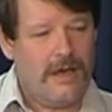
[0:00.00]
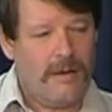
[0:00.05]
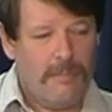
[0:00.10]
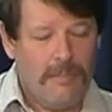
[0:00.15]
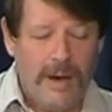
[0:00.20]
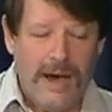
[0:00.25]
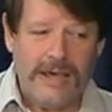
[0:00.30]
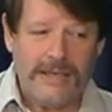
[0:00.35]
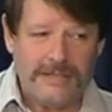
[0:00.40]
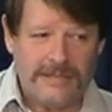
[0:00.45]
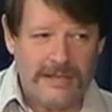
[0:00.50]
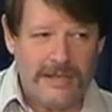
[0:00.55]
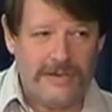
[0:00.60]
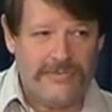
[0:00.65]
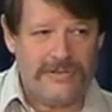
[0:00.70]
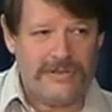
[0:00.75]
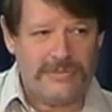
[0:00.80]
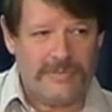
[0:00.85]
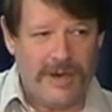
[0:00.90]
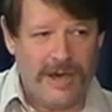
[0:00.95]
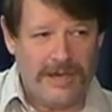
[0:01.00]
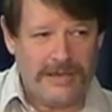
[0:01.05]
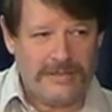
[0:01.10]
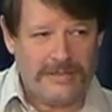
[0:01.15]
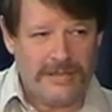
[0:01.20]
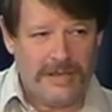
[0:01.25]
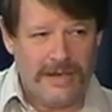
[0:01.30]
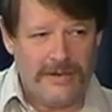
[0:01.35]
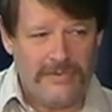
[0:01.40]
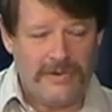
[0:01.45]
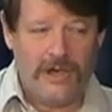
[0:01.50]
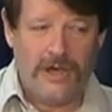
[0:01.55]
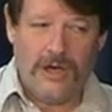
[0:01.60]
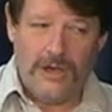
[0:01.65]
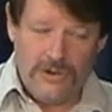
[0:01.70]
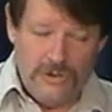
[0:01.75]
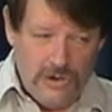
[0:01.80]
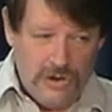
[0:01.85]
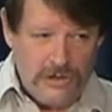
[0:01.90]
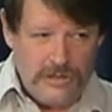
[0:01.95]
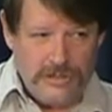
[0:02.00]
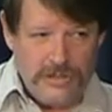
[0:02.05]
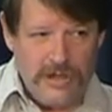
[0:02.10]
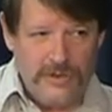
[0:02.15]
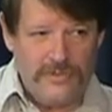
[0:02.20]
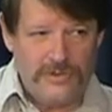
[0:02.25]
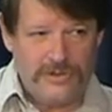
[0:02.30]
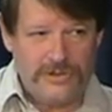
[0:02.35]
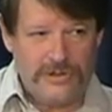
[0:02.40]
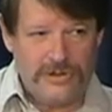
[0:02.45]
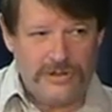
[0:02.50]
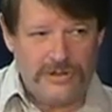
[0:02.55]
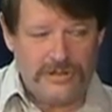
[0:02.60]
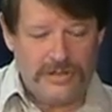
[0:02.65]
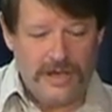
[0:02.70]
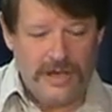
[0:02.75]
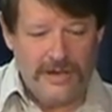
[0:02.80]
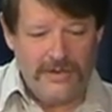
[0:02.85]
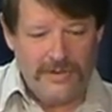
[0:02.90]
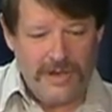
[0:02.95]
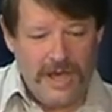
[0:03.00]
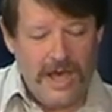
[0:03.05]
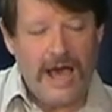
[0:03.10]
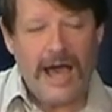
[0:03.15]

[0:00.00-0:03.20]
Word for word: my stuff is my stuff. Your stuff is your stuff.